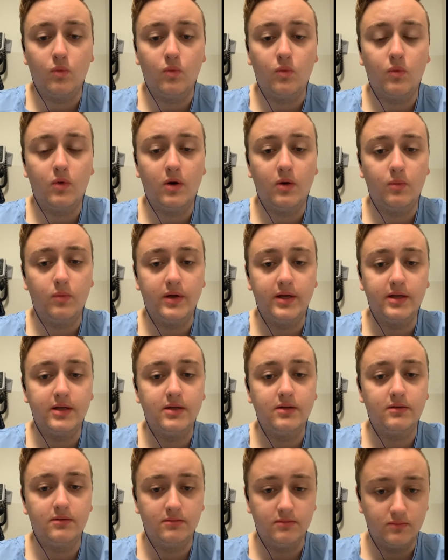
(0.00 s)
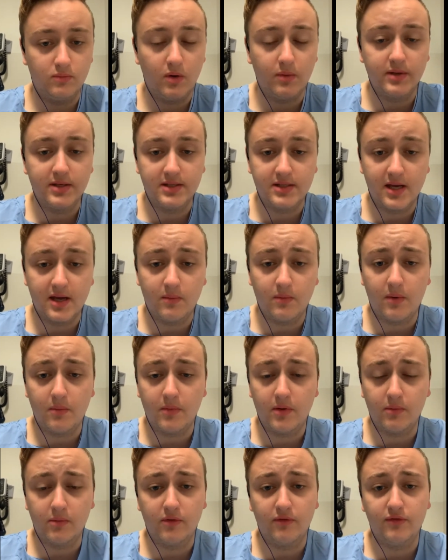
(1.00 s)
what we're saying when
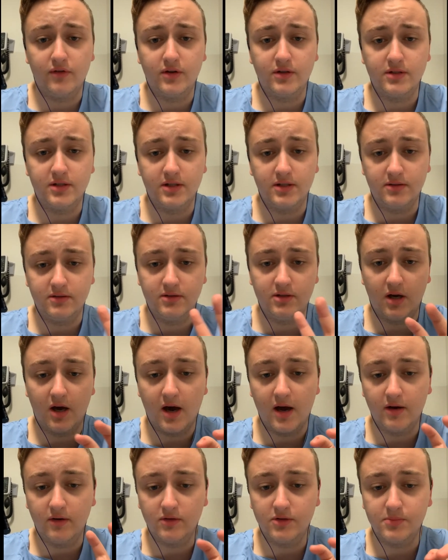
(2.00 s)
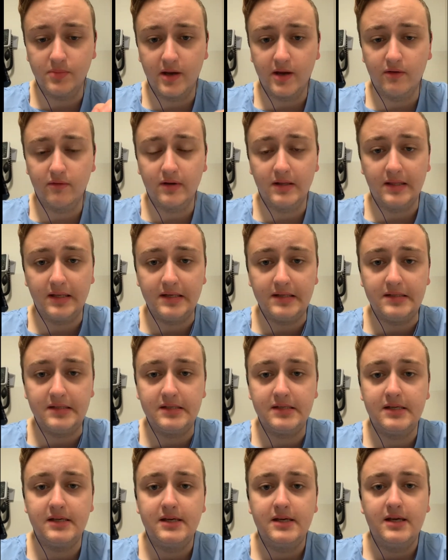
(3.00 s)
we refer to titles being
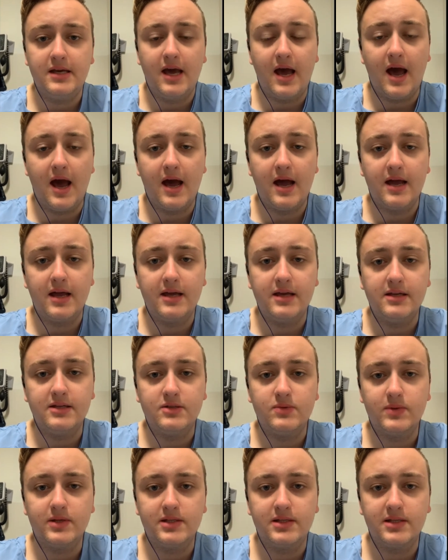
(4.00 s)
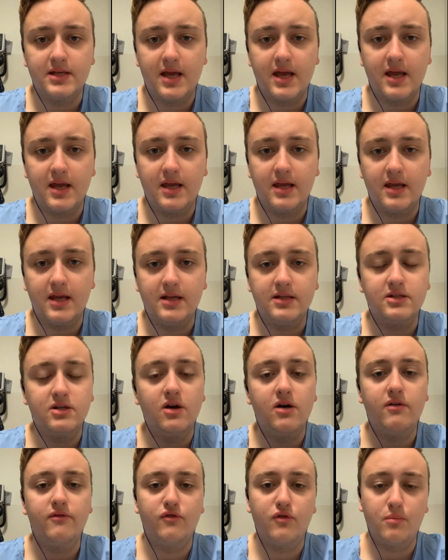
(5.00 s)
released is we're saying it's
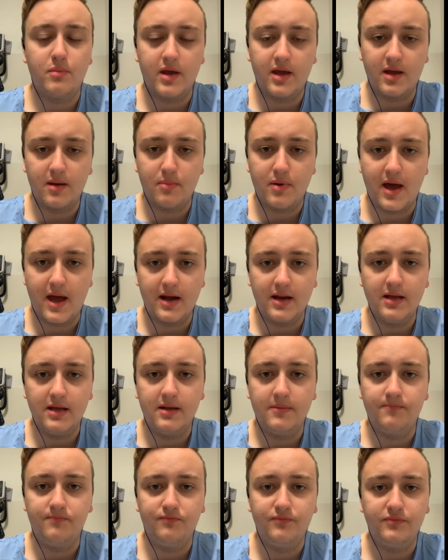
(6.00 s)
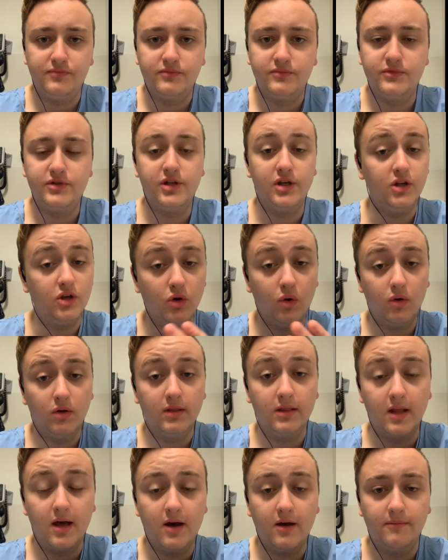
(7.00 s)
gone from being a paddock to your
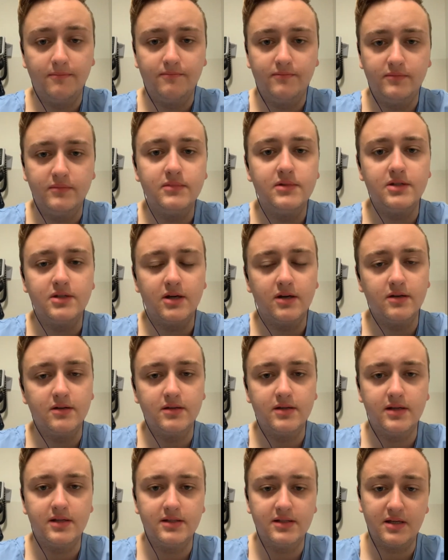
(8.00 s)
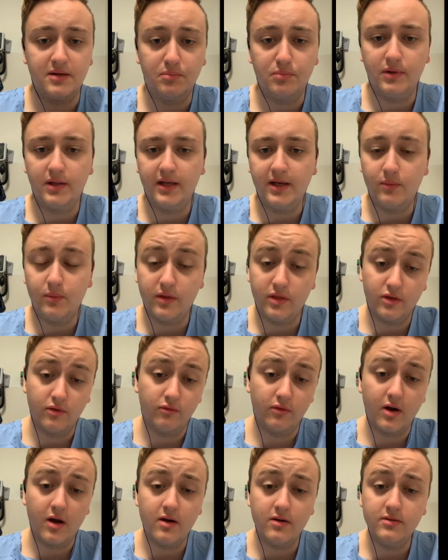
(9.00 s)
lot. So it's complete with the
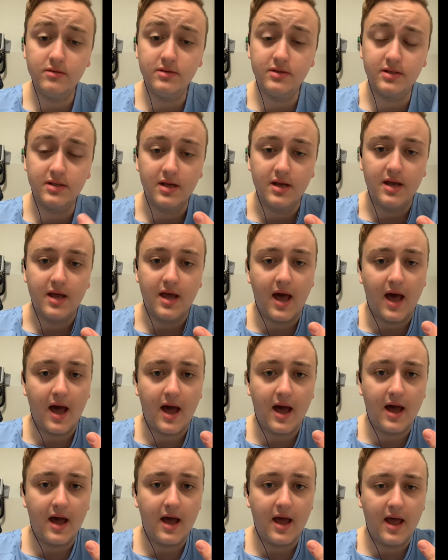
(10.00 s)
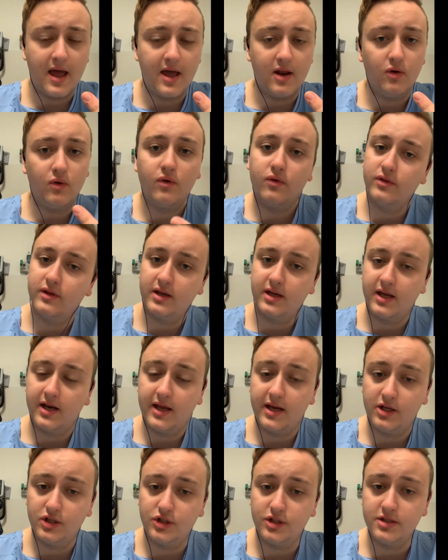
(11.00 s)
roads and all the
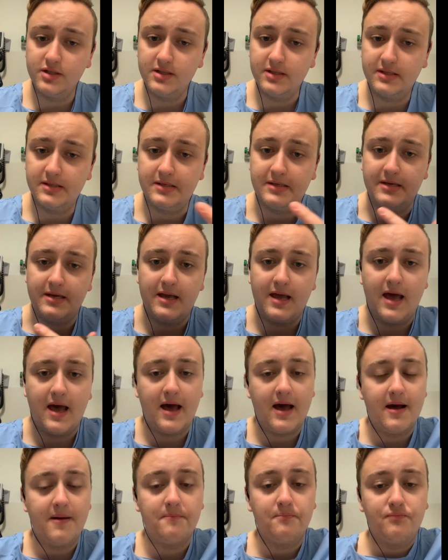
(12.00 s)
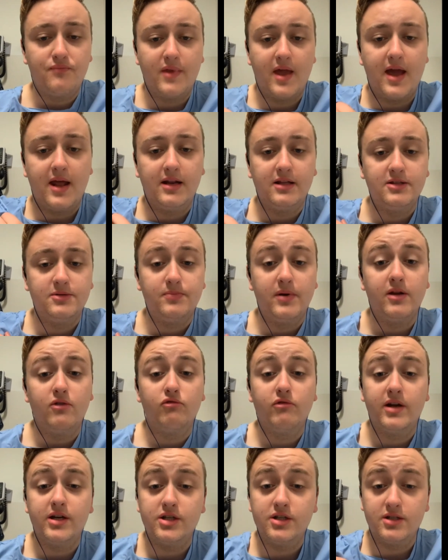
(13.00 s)
connections. And it's been
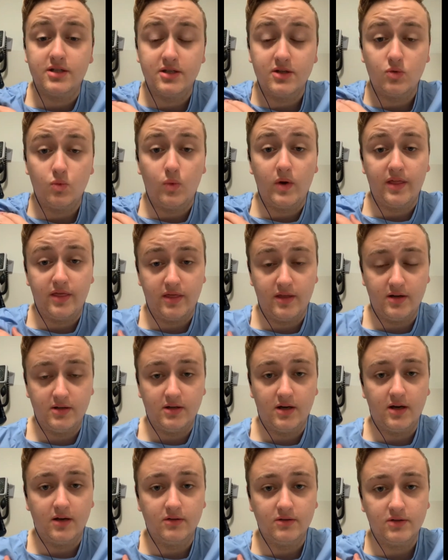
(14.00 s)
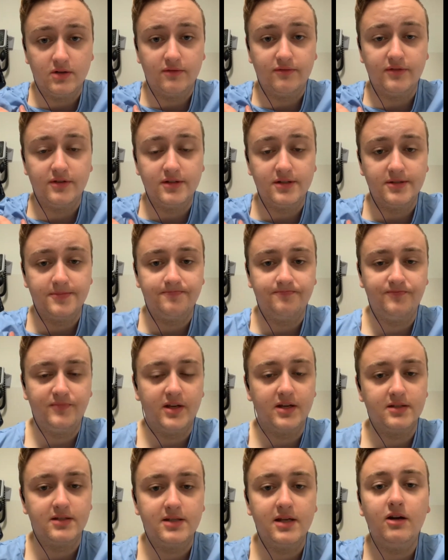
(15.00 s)
registered with the titles office.
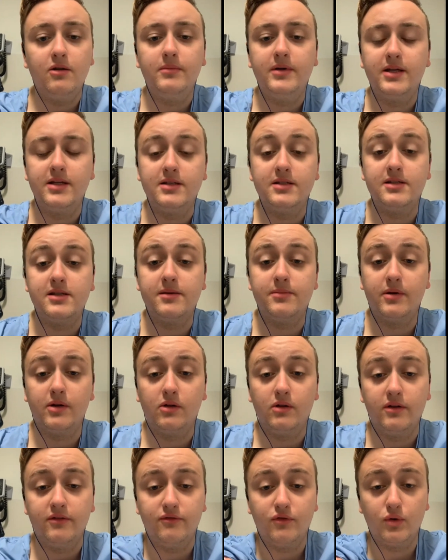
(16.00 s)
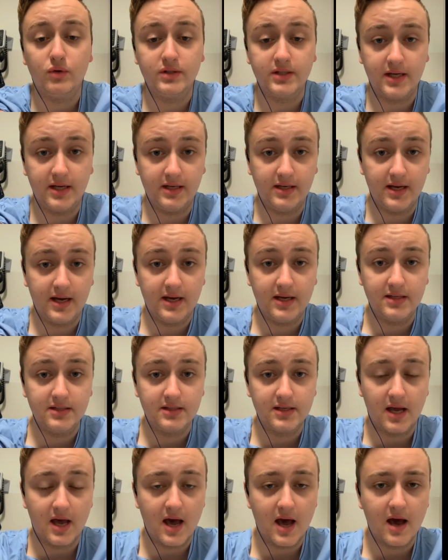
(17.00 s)
Now, settlement is typically 14 days
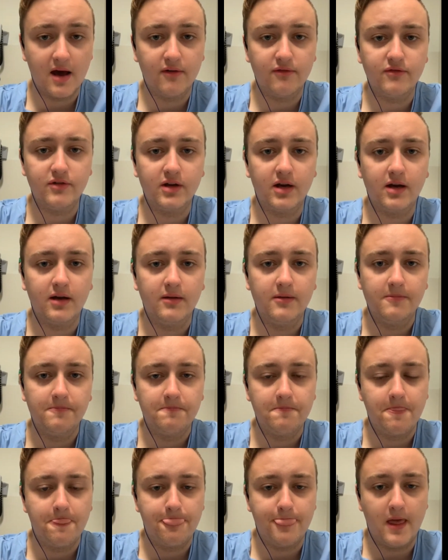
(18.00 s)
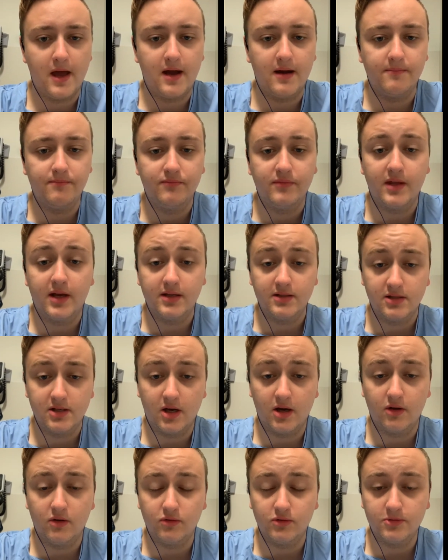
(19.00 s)
after that
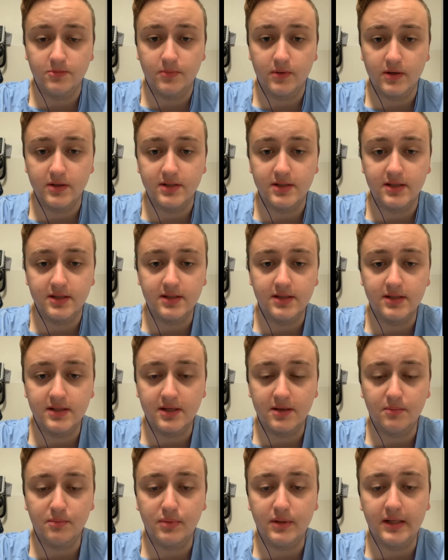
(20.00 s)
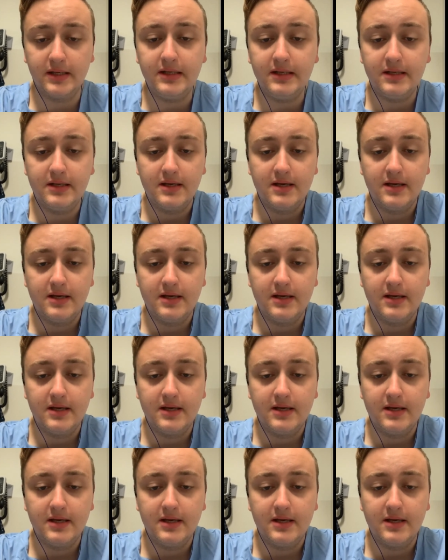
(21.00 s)
titles process is complete.